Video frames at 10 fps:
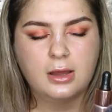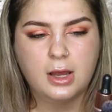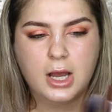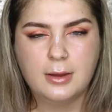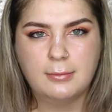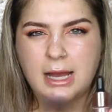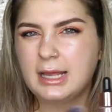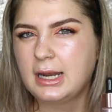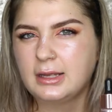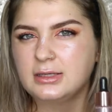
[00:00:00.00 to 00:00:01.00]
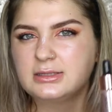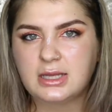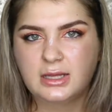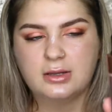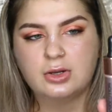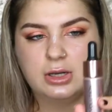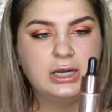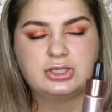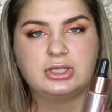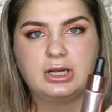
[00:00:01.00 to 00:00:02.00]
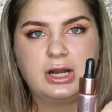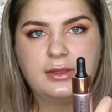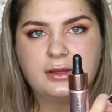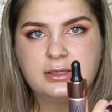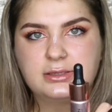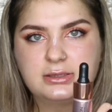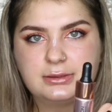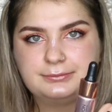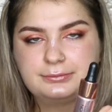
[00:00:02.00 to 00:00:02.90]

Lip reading: highlighters. They literally look like this,